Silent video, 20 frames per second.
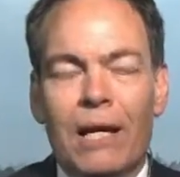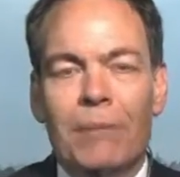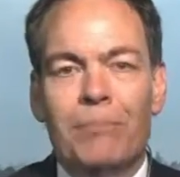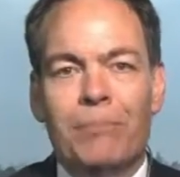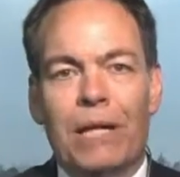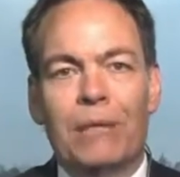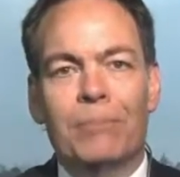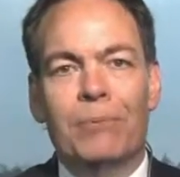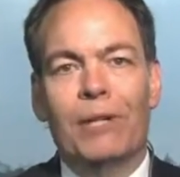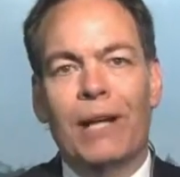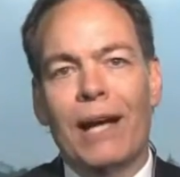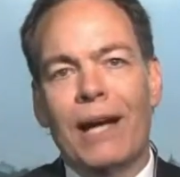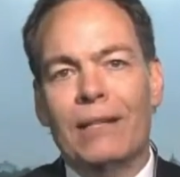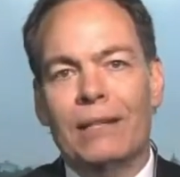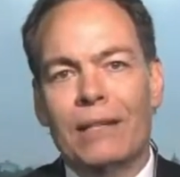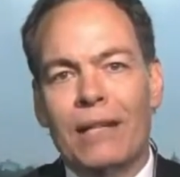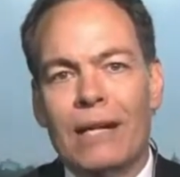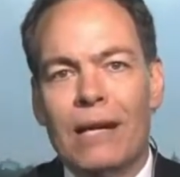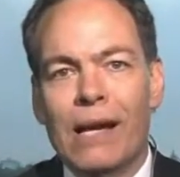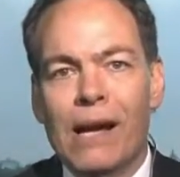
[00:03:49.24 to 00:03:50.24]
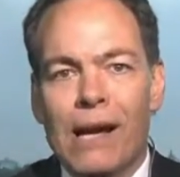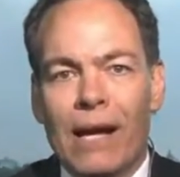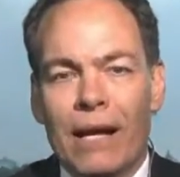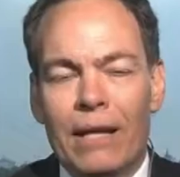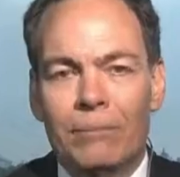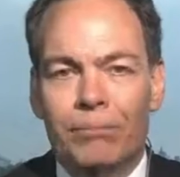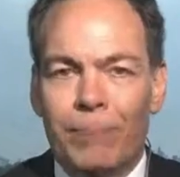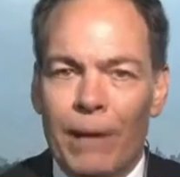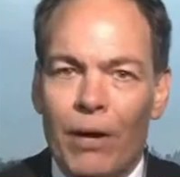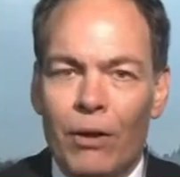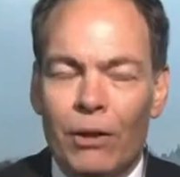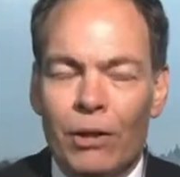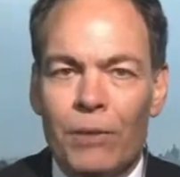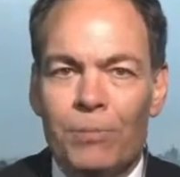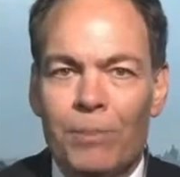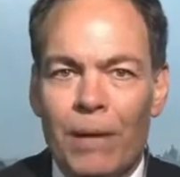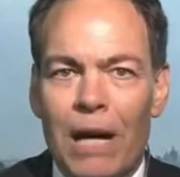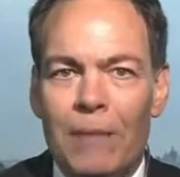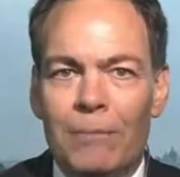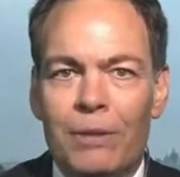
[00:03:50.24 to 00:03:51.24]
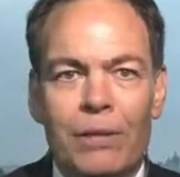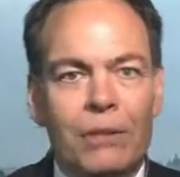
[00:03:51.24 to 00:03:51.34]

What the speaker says: and Ben Bernanke and Barack Obama.